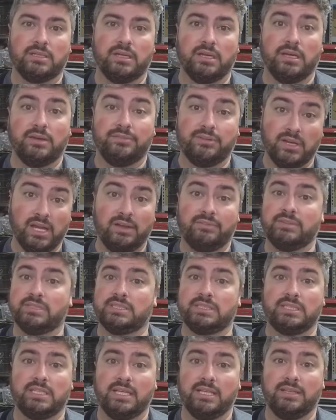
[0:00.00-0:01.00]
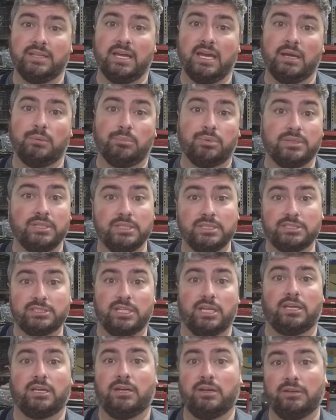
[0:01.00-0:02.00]
If you haven't seen that, please
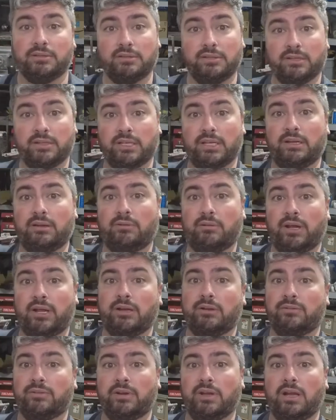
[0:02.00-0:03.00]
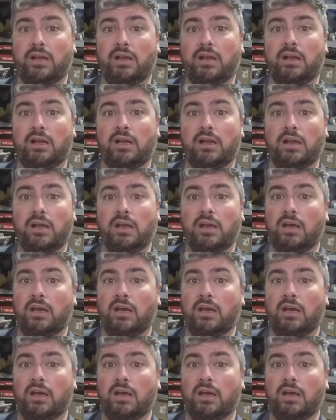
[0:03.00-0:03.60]
check out the link right over here.